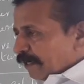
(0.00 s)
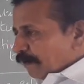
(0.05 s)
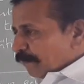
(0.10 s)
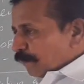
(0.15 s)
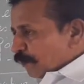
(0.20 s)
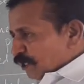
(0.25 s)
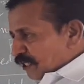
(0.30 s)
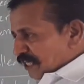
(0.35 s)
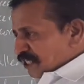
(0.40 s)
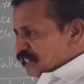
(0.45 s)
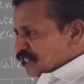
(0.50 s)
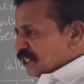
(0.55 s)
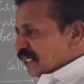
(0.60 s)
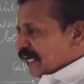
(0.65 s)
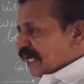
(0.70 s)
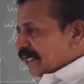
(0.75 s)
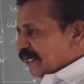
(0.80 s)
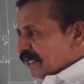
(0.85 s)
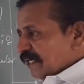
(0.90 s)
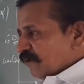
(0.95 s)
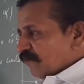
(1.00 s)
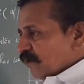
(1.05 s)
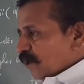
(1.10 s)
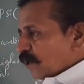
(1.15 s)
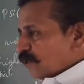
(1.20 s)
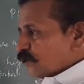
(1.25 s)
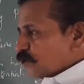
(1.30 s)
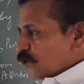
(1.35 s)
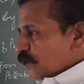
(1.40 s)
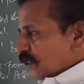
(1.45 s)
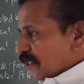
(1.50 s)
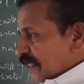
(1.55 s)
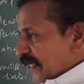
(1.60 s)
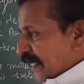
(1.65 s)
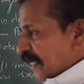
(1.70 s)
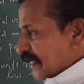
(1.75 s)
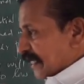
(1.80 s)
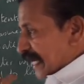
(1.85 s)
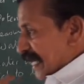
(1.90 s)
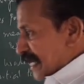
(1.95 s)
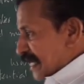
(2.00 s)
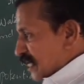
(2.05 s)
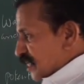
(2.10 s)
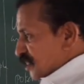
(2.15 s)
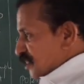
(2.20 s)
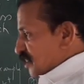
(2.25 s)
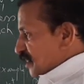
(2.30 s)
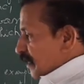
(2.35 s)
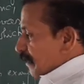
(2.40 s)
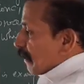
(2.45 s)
potential and it will also create energy